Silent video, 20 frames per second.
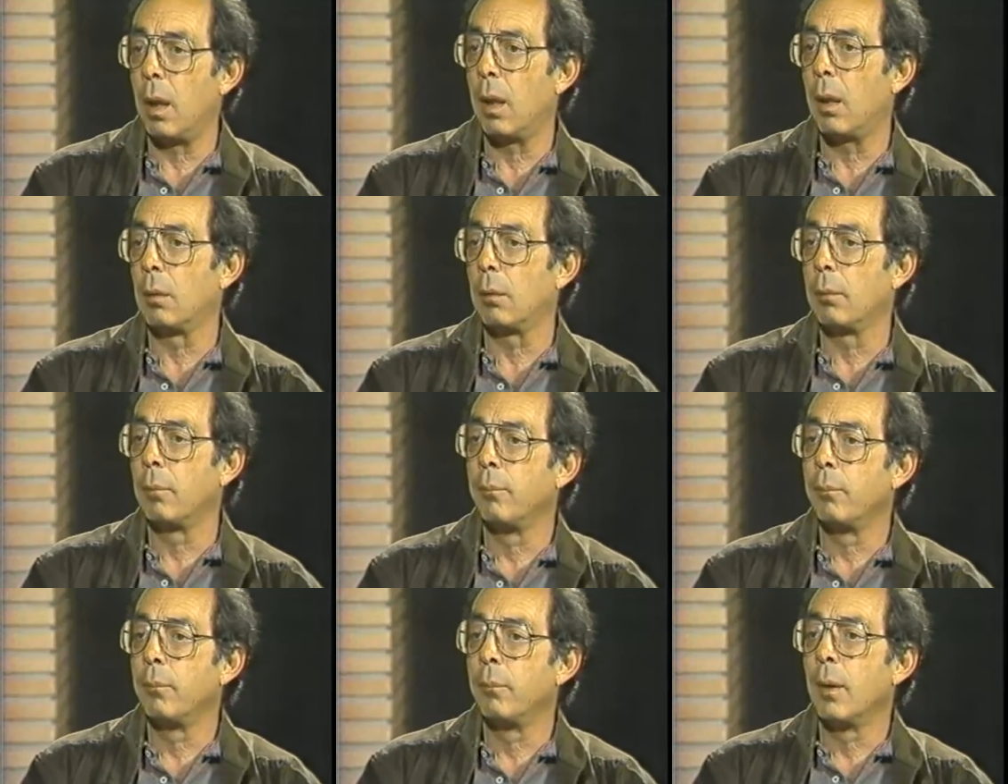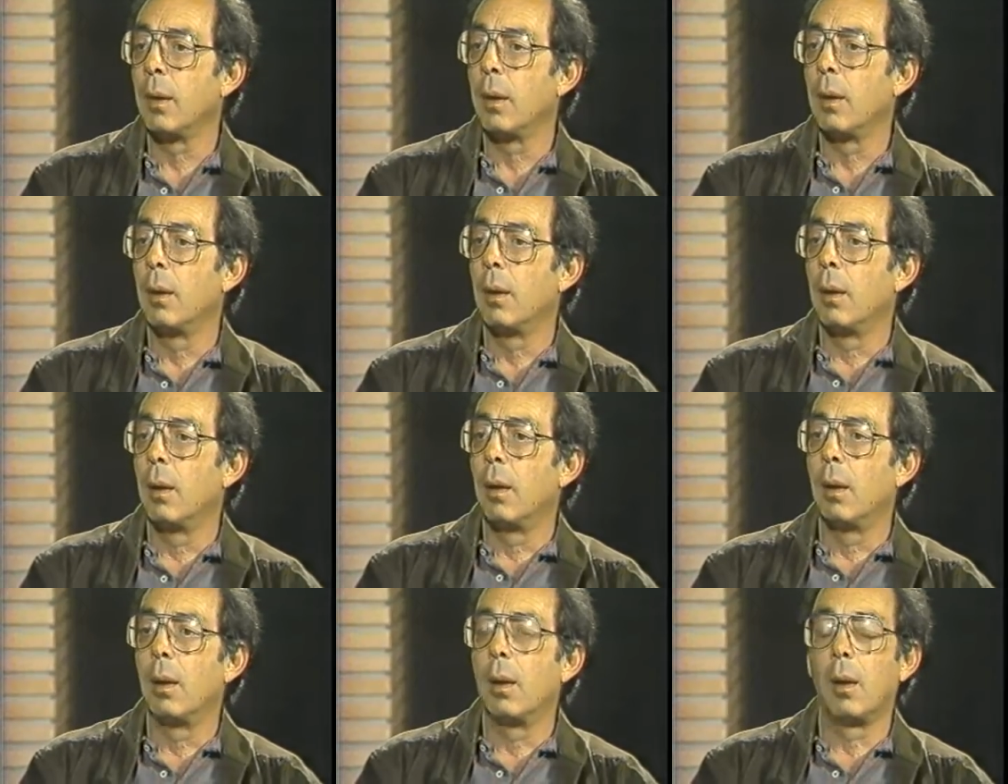down.
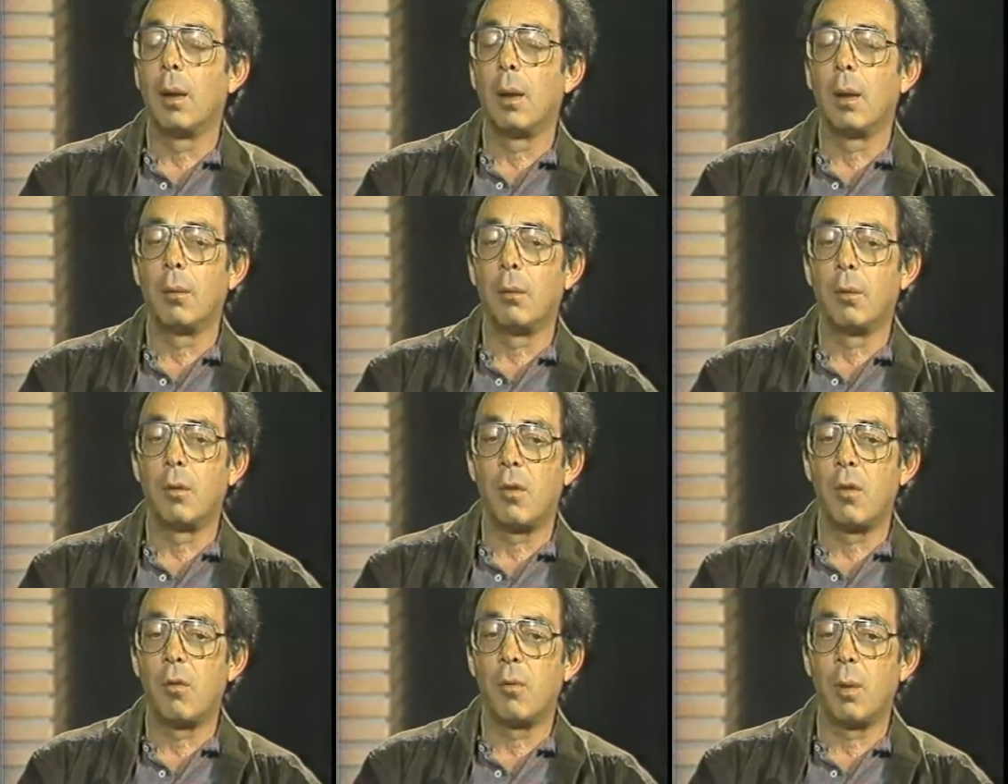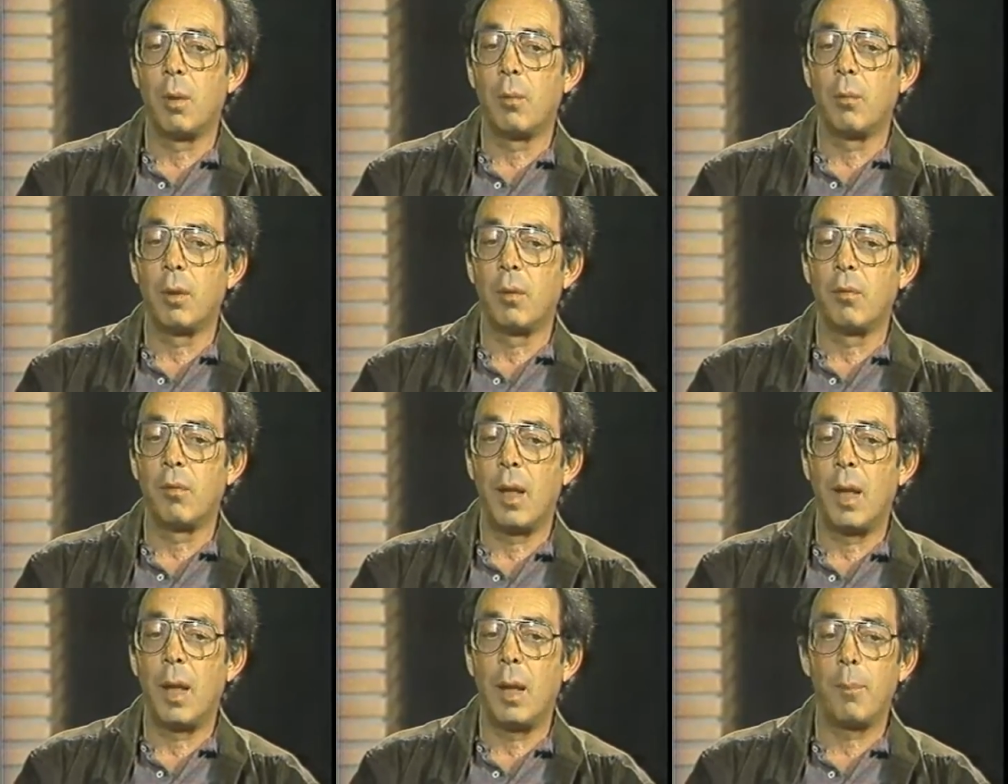Uh, which is what would
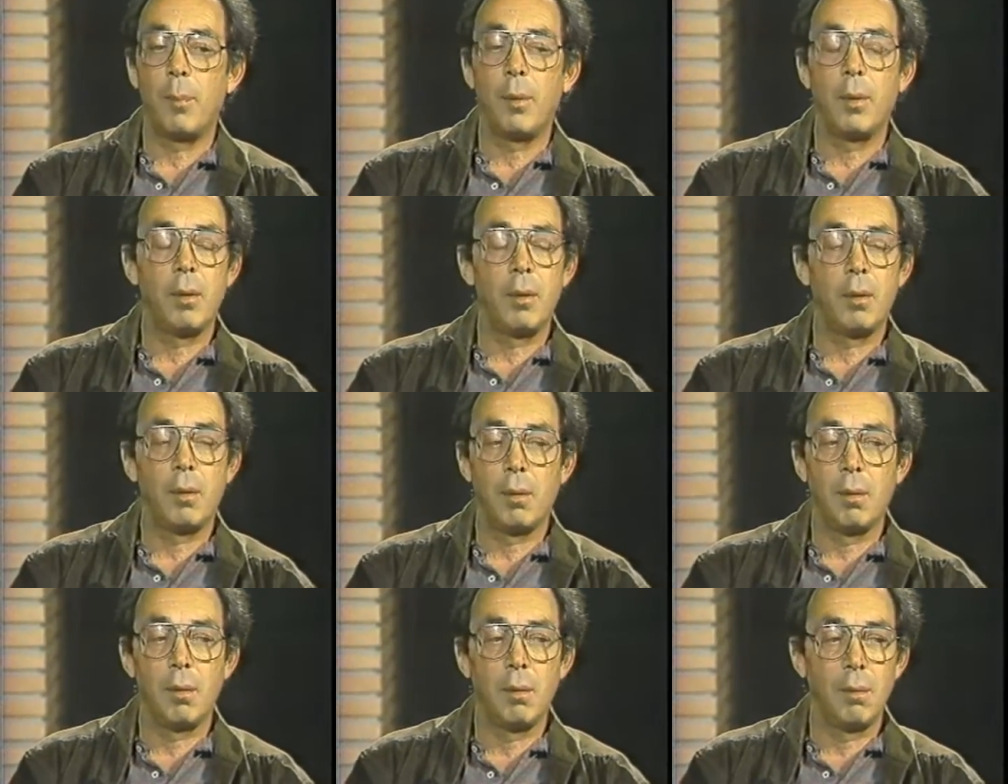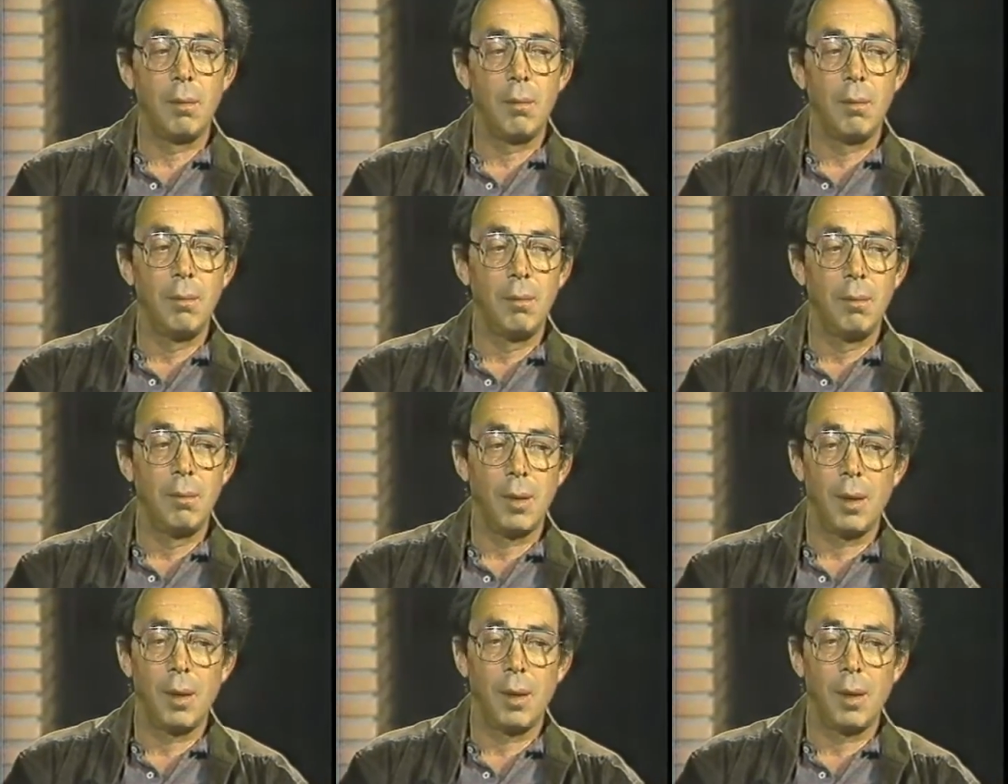have happened to